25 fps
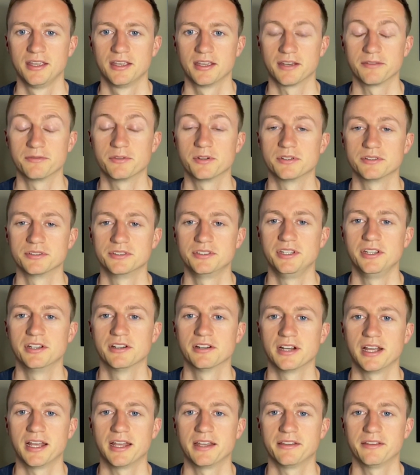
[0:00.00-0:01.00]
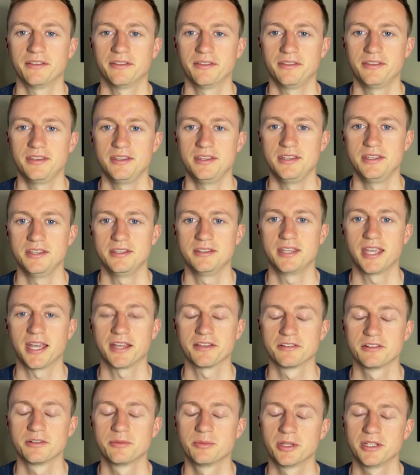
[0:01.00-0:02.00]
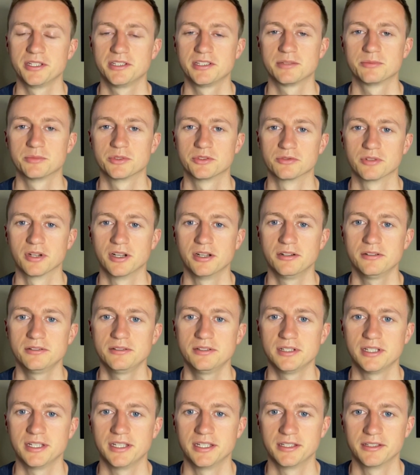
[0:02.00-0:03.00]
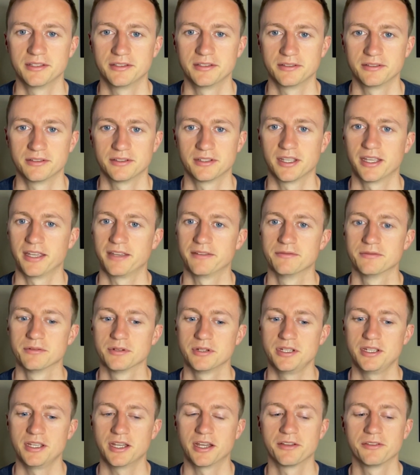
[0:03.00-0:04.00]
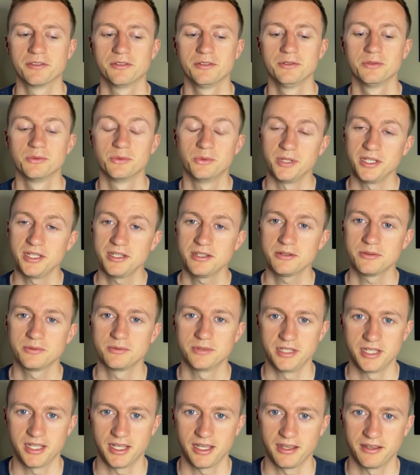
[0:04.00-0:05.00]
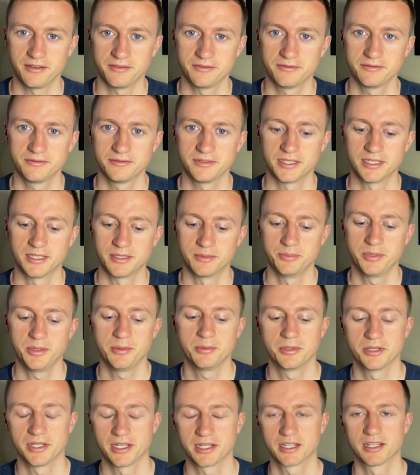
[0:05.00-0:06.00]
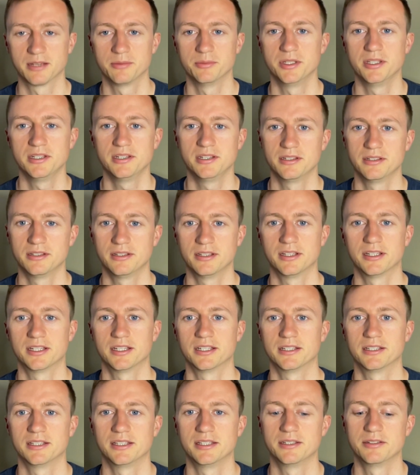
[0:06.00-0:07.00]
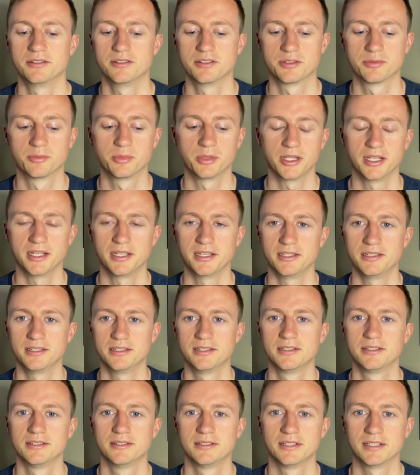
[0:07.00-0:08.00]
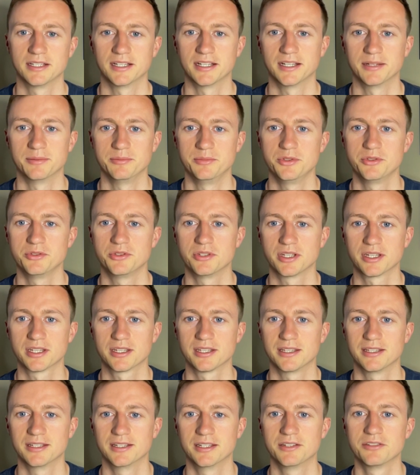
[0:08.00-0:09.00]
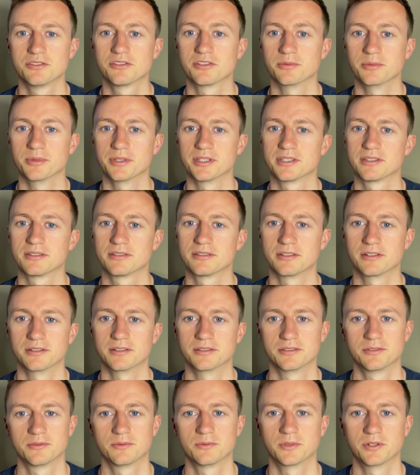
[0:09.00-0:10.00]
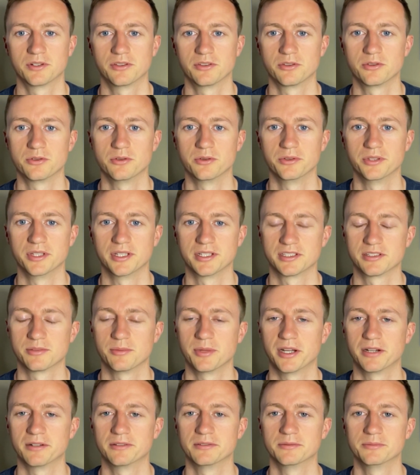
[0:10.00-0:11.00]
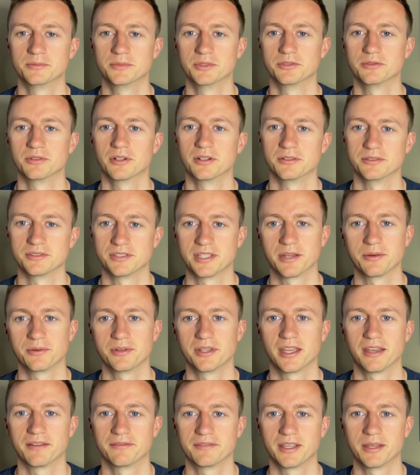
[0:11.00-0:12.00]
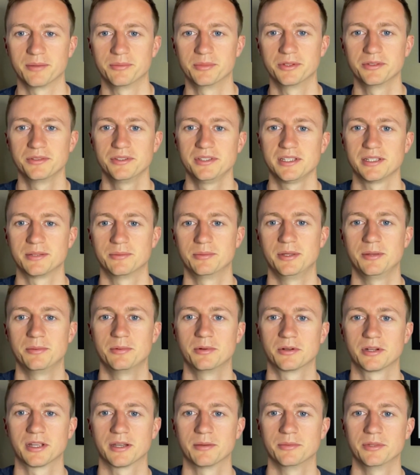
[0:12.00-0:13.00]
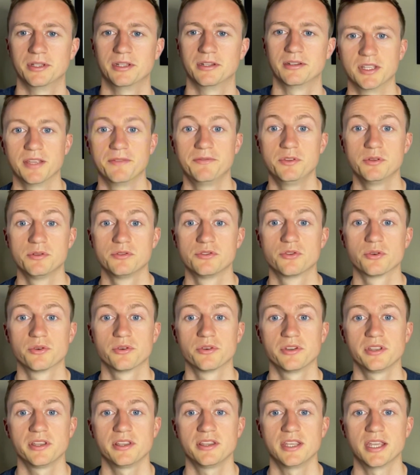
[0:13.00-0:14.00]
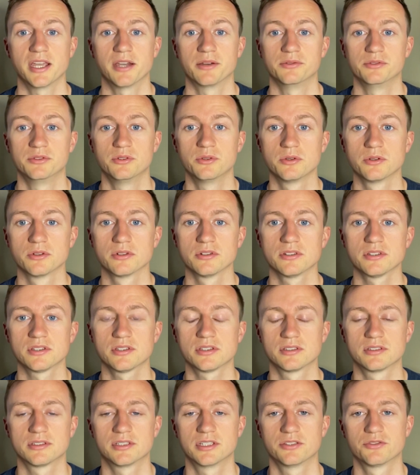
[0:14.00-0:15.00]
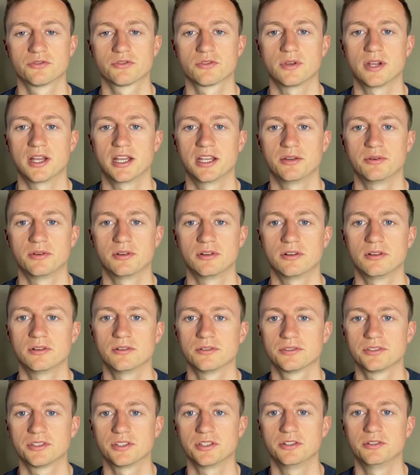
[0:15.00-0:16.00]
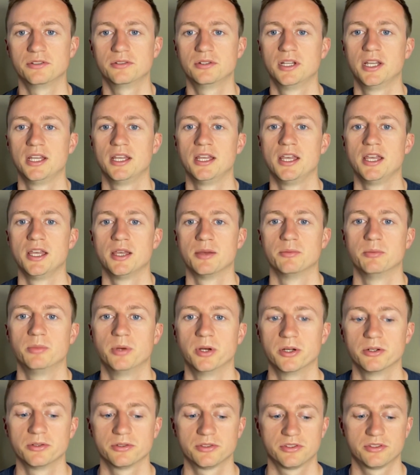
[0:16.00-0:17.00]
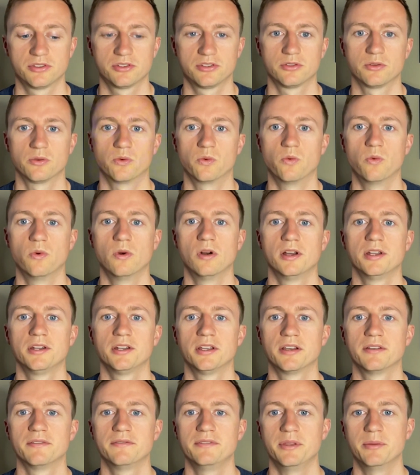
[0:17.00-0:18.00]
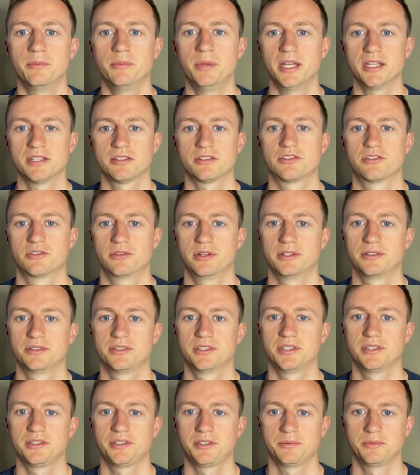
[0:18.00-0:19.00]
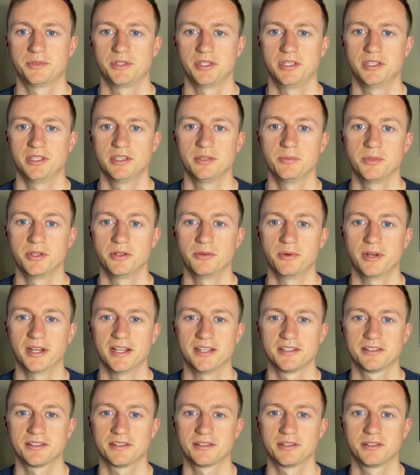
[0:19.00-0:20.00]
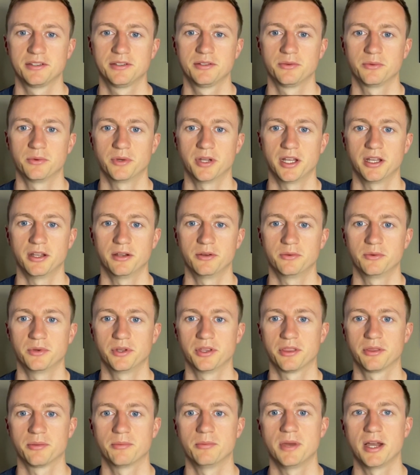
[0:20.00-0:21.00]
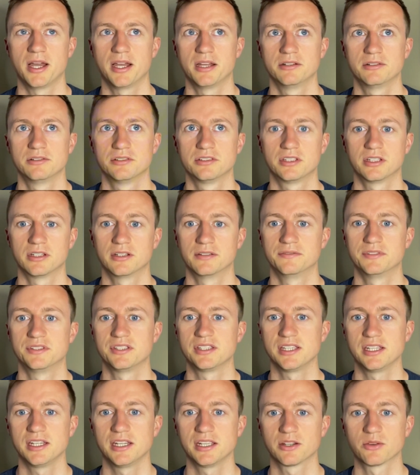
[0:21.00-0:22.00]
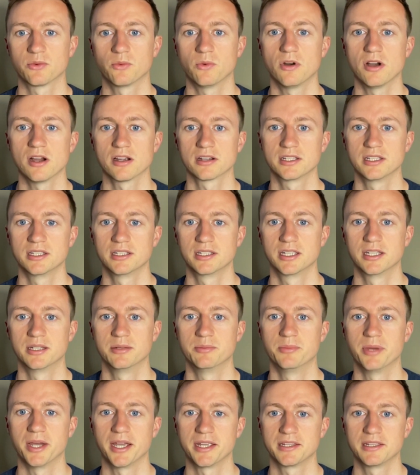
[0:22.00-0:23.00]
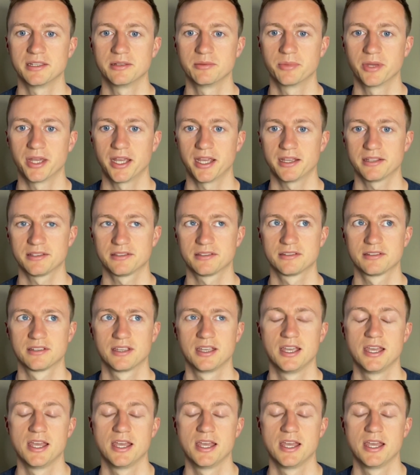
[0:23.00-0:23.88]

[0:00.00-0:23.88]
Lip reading: I volunteer at the Gathering Place in Monroe, and every other week we have people that come in and just play music and instruments. So it's one of the cool things about Monroe is that we have that building and people come in. If you enjoy the outdoors, Central Iowa also boasts one of the best trail systems in the Midwest, with miles of scenic walking and biking paths,